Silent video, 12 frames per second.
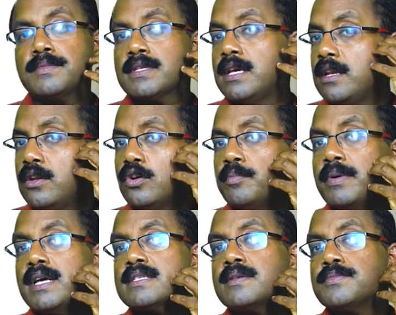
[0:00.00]
Skin
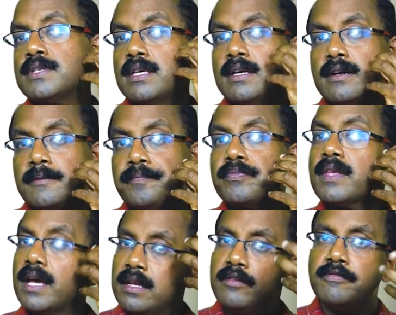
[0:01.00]
neoplasms here
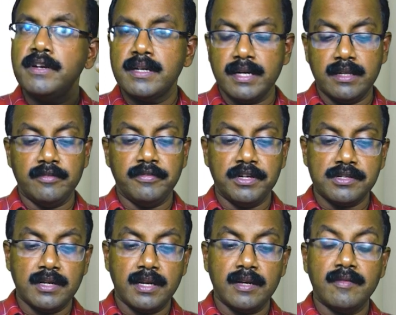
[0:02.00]
can infiltrate the
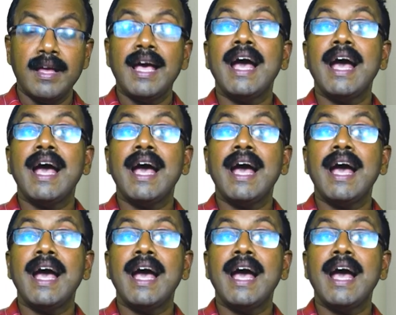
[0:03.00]
facial nerve.